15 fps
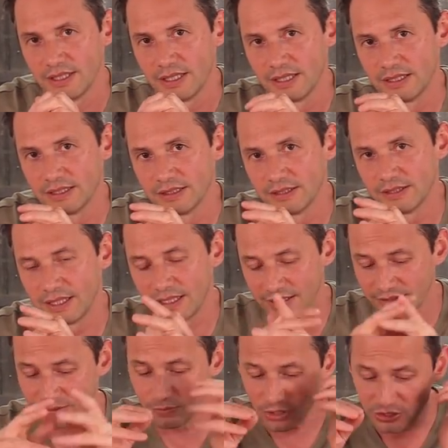And
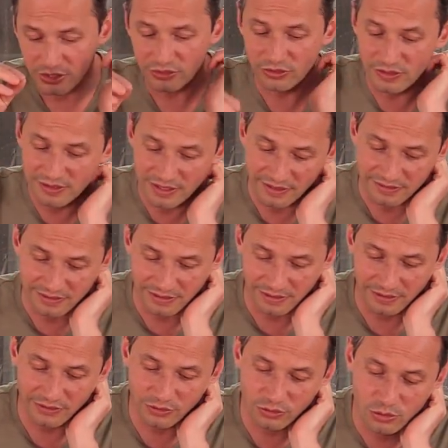as much as the
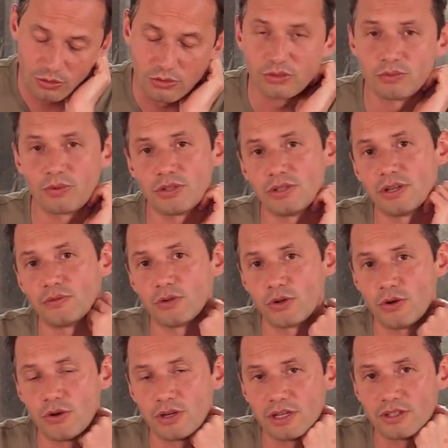DSLR is good when you have a
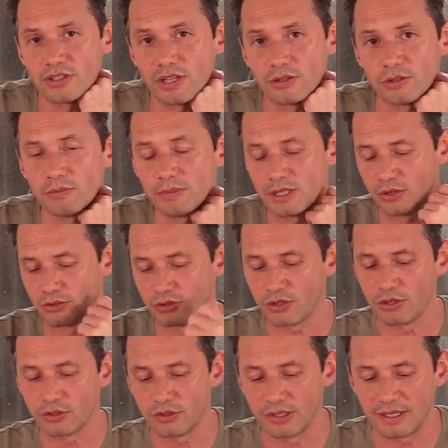cooking channel because you
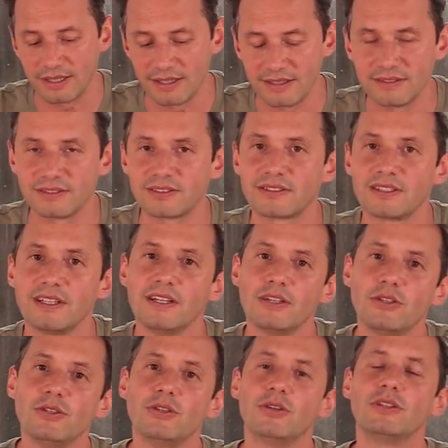got the lens,
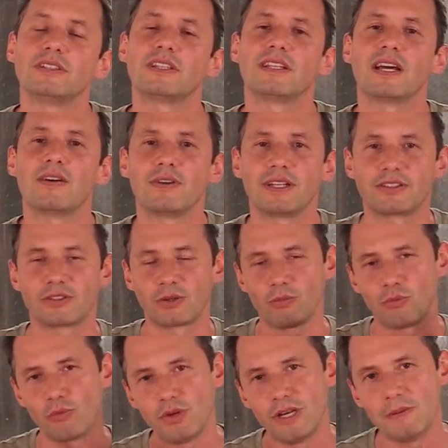you know, it can have like
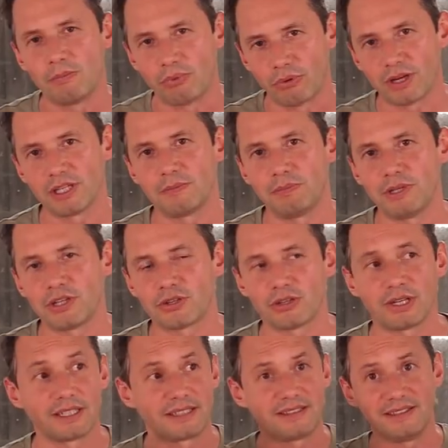some really bright picture
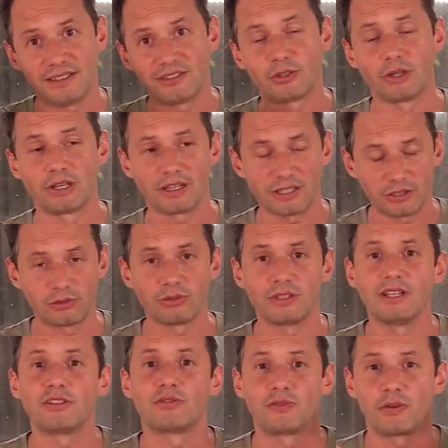like this. The light
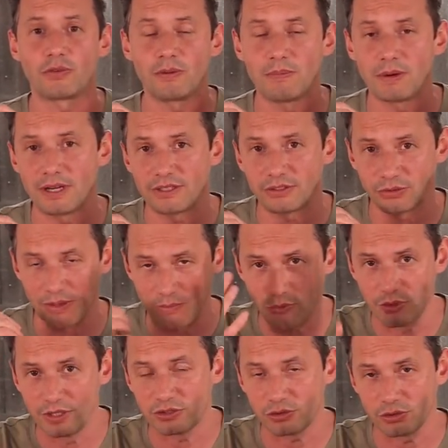today is very bad, so I'm
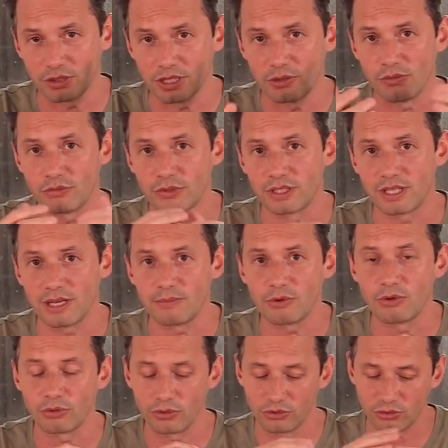really struggling with the
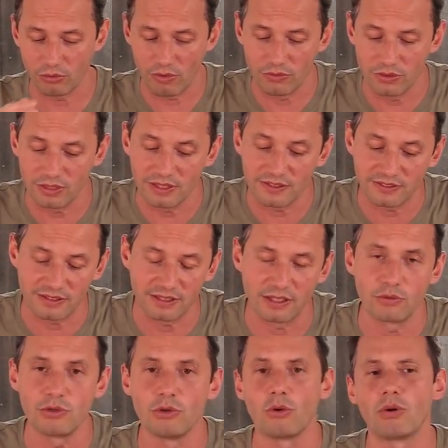camcorder. So with the
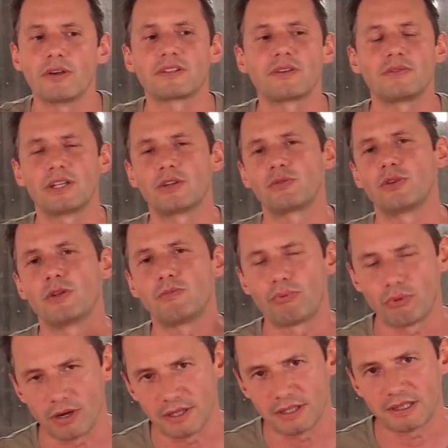DSLR, you always have like really
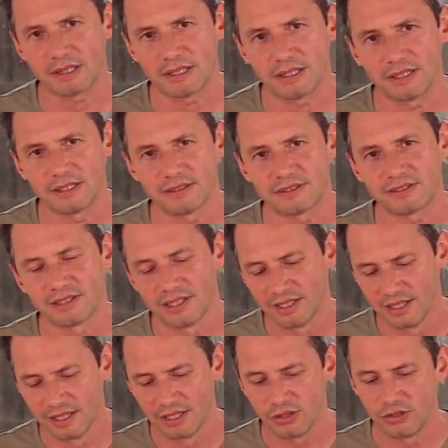bright
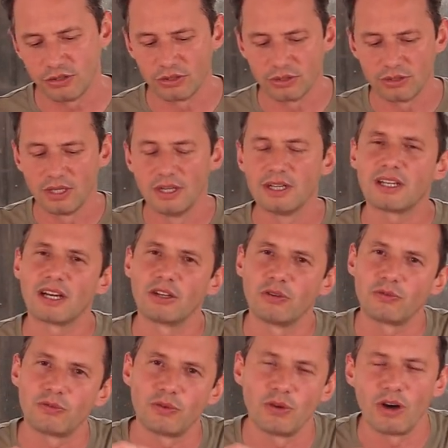lights, you know, kind of